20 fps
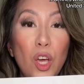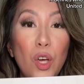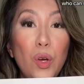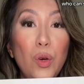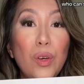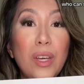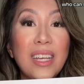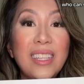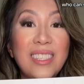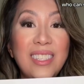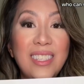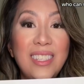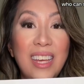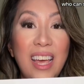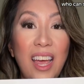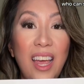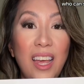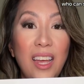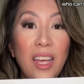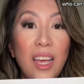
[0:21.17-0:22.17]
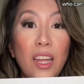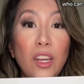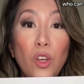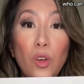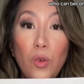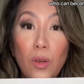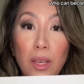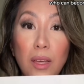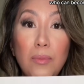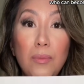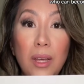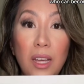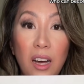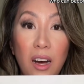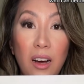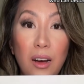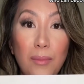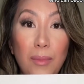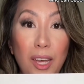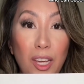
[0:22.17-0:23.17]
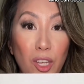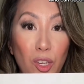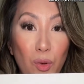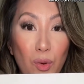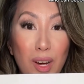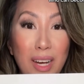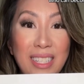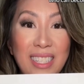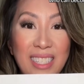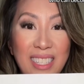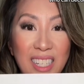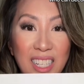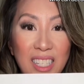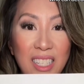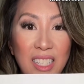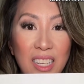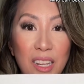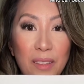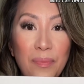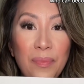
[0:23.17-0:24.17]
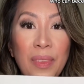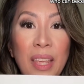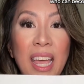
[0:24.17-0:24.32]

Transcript: who can stay, and who can become a US citizen.